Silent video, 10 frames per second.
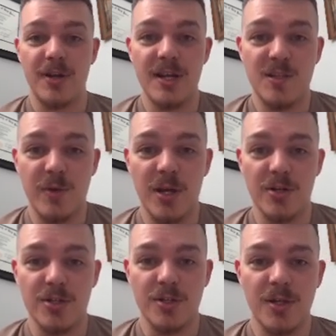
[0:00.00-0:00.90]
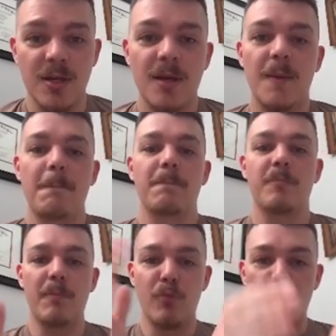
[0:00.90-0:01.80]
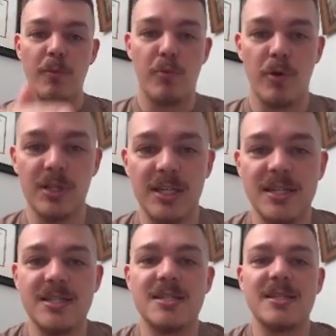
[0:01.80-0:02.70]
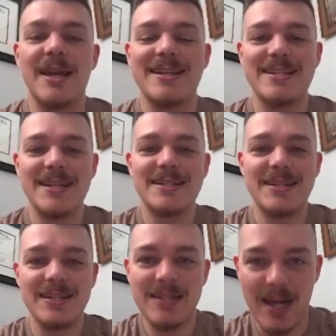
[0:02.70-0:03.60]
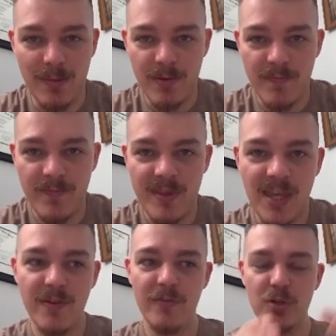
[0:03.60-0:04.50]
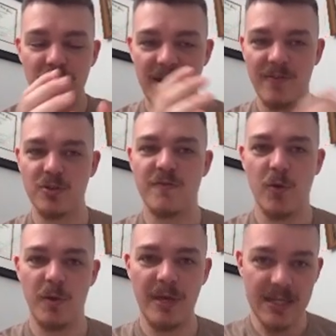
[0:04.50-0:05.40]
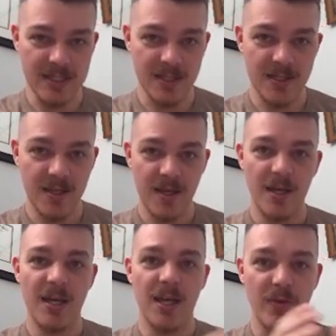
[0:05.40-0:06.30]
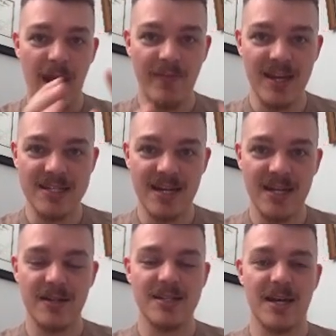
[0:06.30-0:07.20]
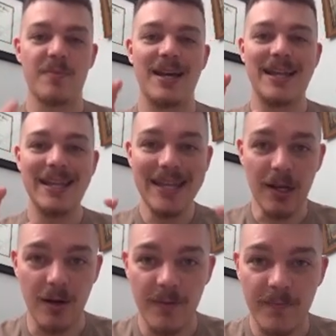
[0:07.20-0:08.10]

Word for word: needs to be understood. But more importantly is the identity type. Even if you don't have those 4 pieces, if you have the identity type clear,